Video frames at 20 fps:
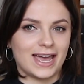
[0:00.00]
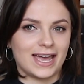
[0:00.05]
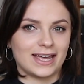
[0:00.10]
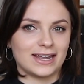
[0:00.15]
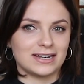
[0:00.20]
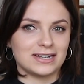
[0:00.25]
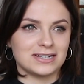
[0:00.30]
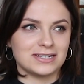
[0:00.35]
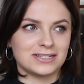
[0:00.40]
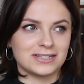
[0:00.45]

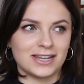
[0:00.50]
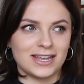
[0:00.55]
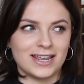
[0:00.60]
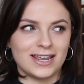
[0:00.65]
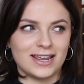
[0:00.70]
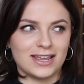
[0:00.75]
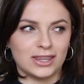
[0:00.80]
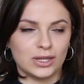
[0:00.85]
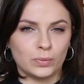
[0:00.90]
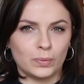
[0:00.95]
and
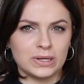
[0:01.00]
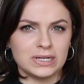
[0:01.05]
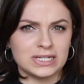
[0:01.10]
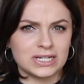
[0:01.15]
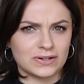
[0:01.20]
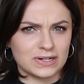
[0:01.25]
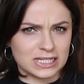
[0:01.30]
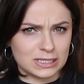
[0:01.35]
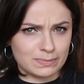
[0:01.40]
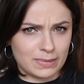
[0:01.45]
in the
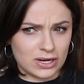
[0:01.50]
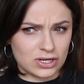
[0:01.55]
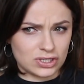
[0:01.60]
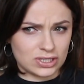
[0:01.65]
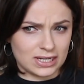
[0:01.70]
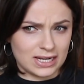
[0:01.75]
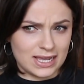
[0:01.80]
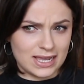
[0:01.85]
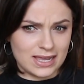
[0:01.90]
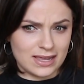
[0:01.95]
winter
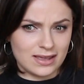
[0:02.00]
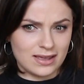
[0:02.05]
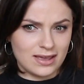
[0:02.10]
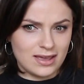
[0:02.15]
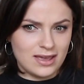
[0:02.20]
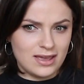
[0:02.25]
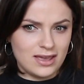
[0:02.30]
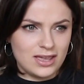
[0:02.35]
especially,